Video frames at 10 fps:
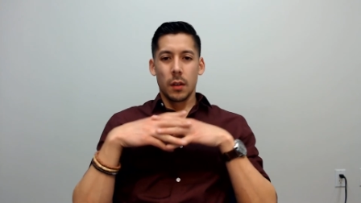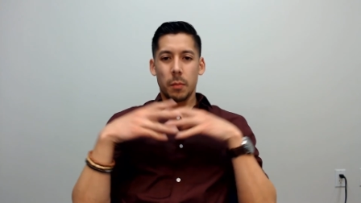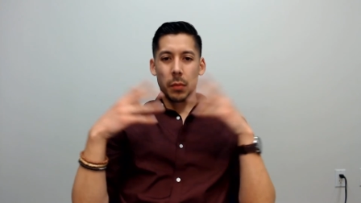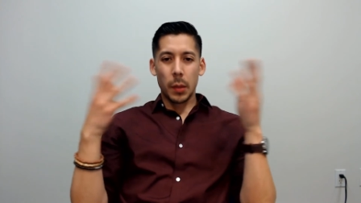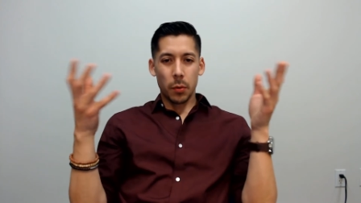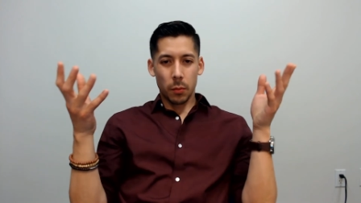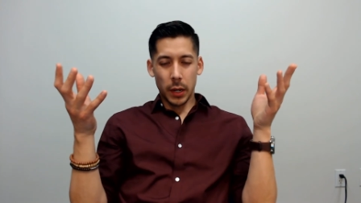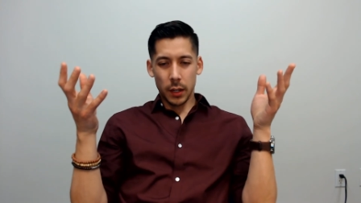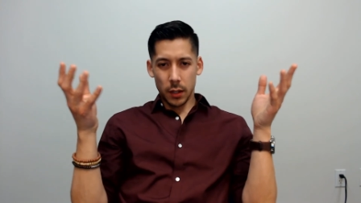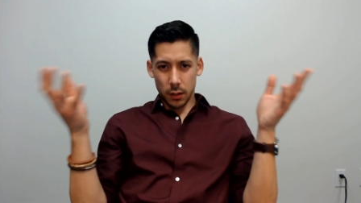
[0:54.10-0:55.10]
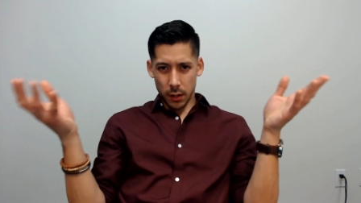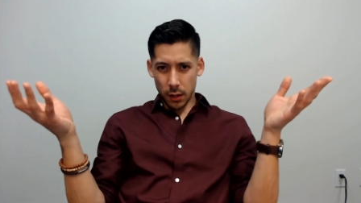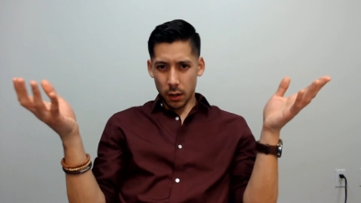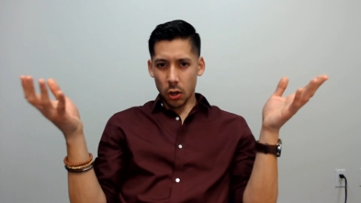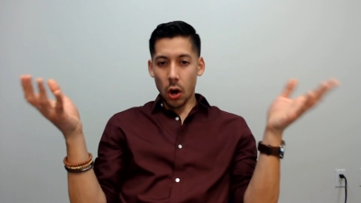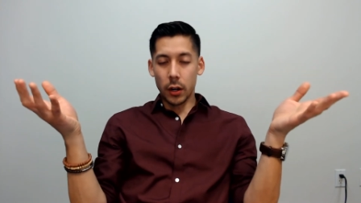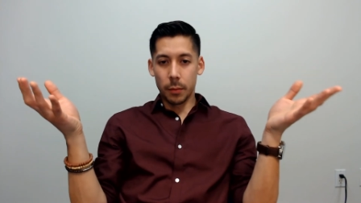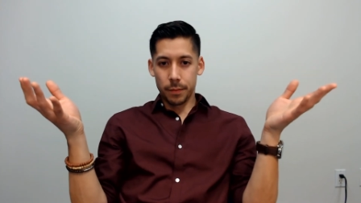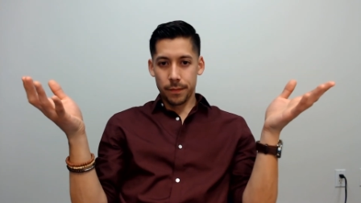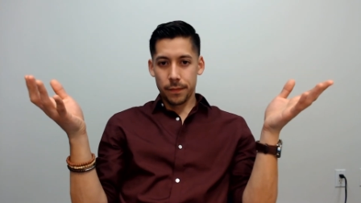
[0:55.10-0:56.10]
people might get caught up
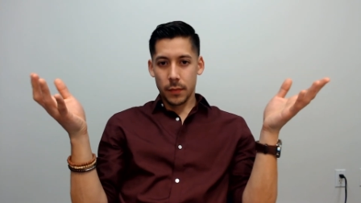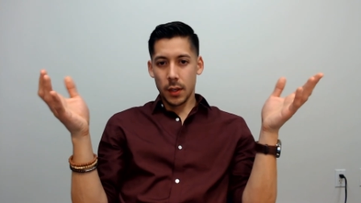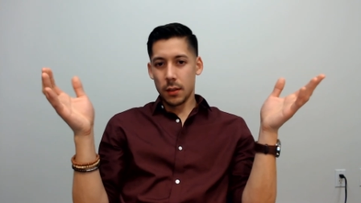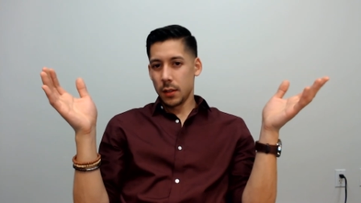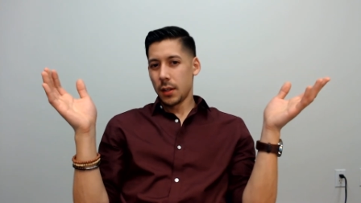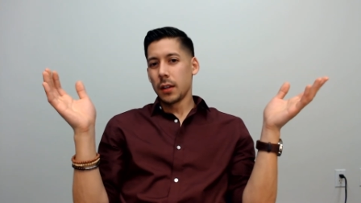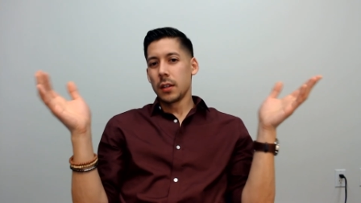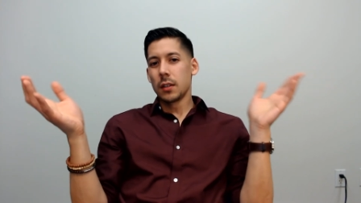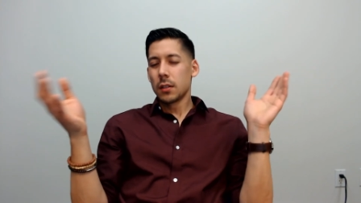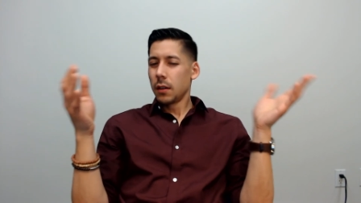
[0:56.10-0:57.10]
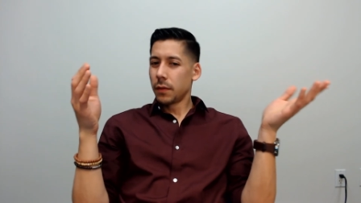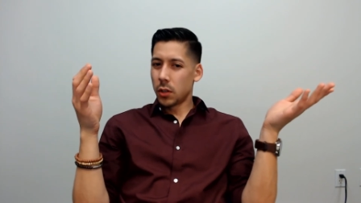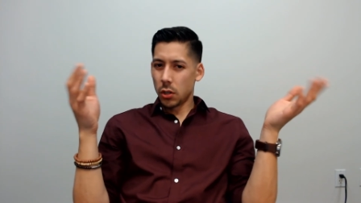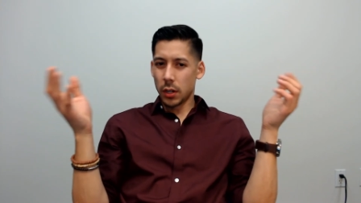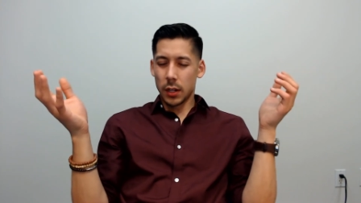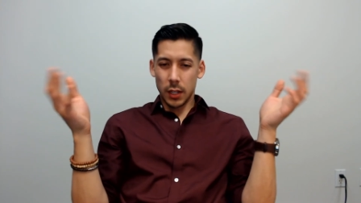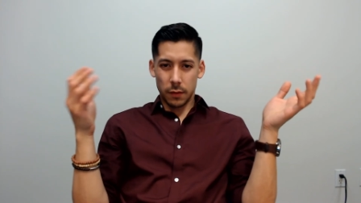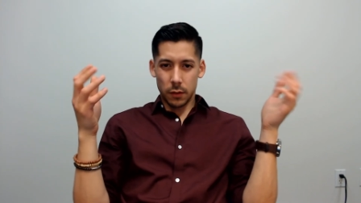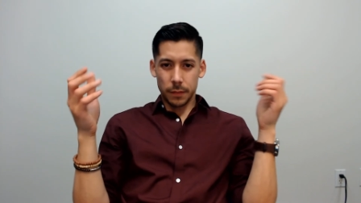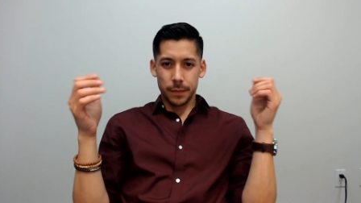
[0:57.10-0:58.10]
in these ideas of good and evil.